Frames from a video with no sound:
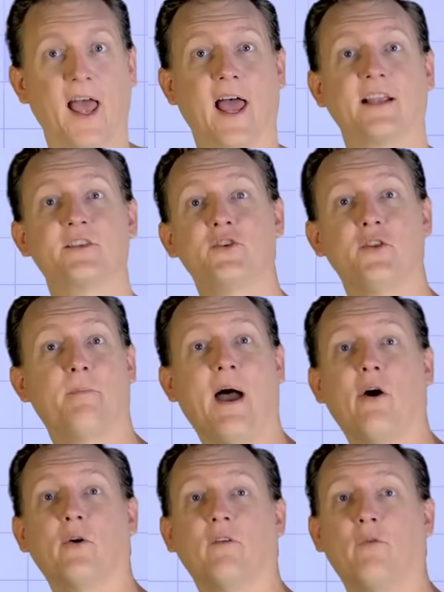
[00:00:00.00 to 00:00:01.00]
x to the
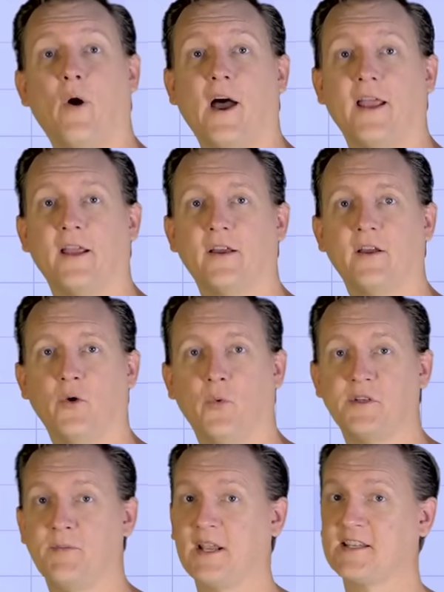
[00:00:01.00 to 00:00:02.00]
power of y,
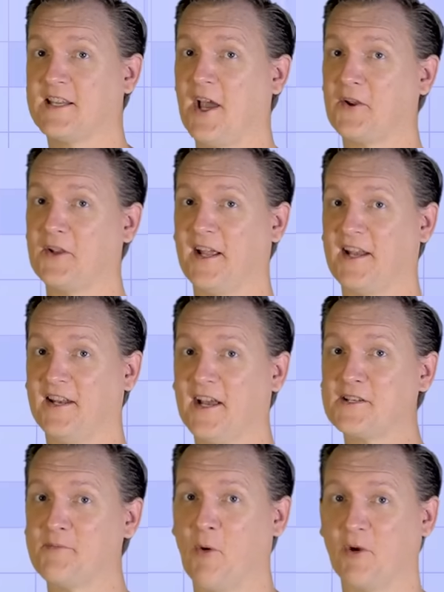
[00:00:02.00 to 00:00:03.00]
which makes calculating
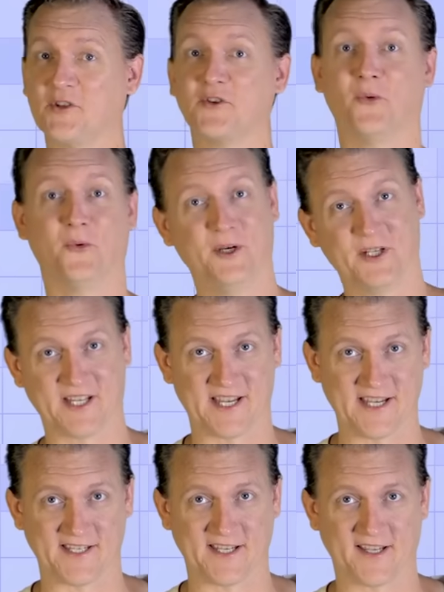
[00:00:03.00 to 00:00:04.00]
exponents really
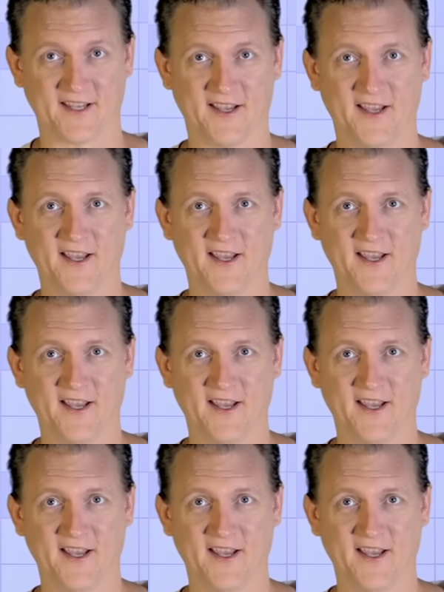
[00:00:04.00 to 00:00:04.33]
easy.